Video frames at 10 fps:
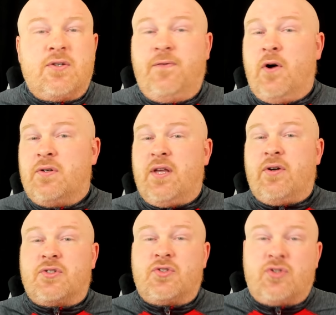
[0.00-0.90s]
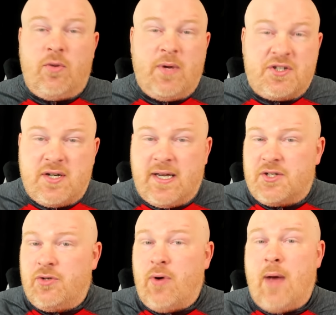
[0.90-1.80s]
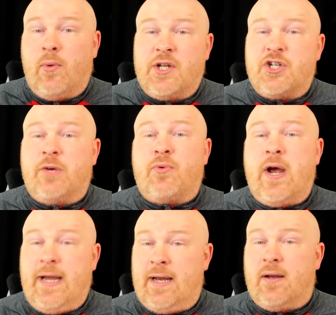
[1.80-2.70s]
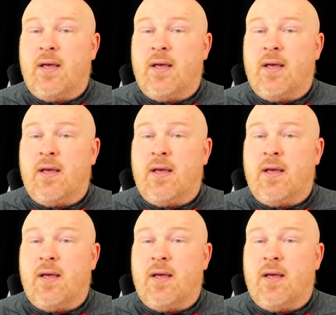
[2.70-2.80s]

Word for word: folks, there is so much to get to, I wanna jump right in.